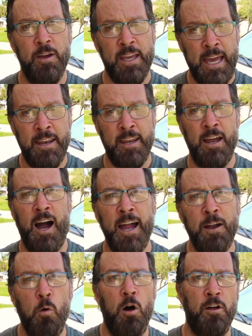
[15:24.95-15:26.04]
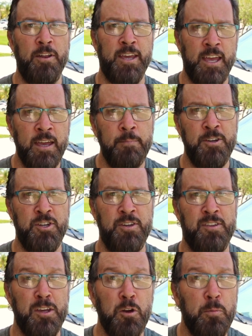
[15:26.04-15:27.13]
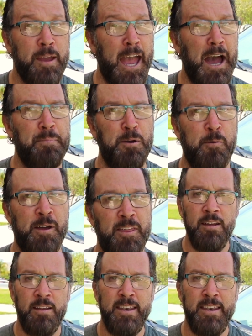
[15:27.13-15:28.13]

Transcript: getting high quality images that you'll be happy with.